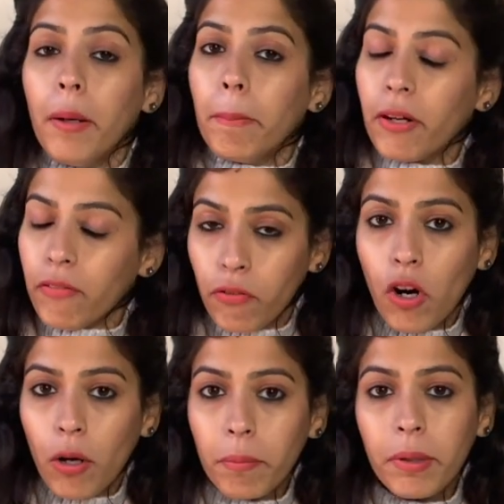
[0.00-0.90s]

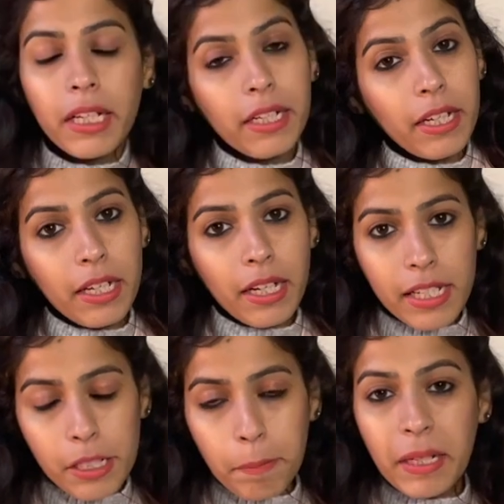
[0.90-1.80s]
performed in an
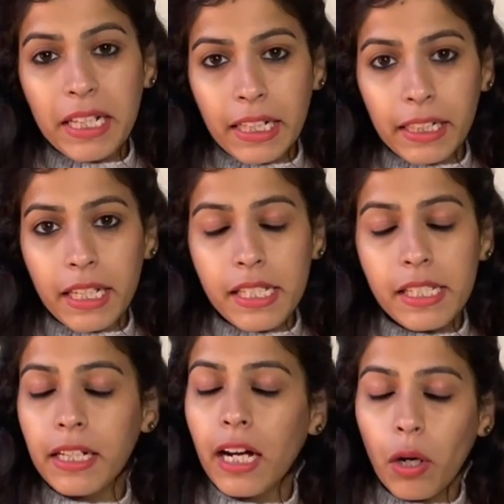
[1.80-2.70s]
IELTS speaking test
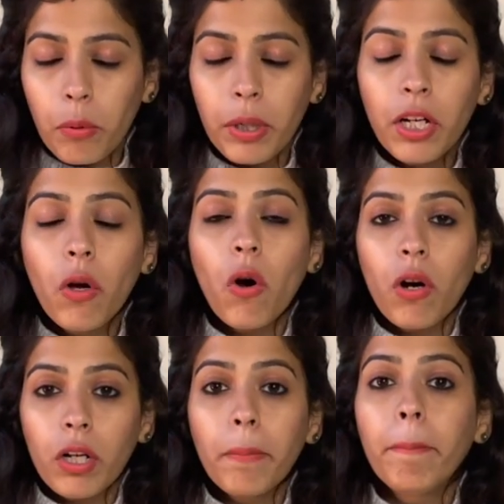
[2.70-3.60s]
and how he
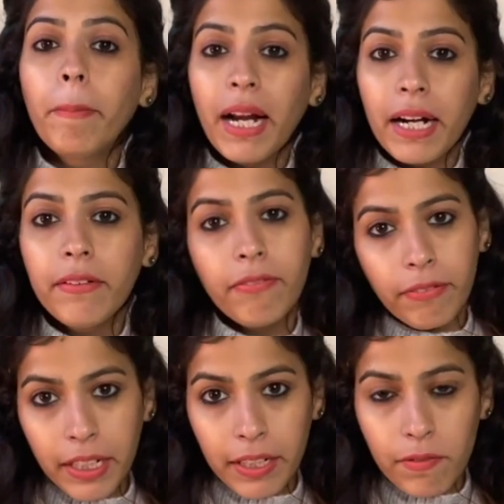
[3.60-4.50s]
got band 5.